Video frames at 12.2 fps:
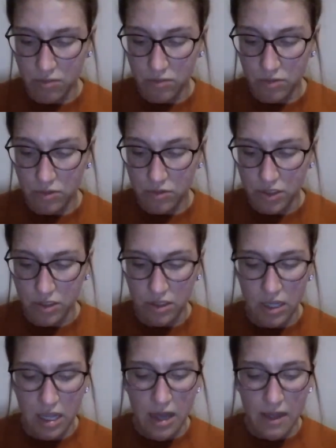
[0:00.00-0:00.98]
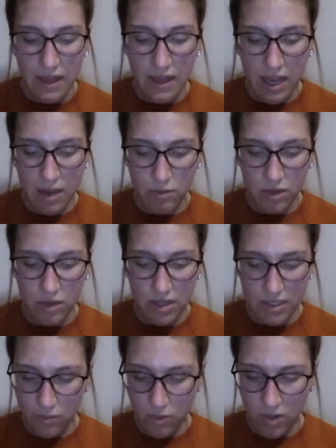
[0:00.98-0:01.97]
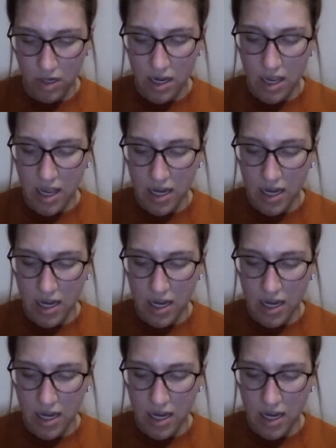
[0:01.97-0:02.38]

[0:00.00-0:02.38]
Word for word: crucial that I won this war.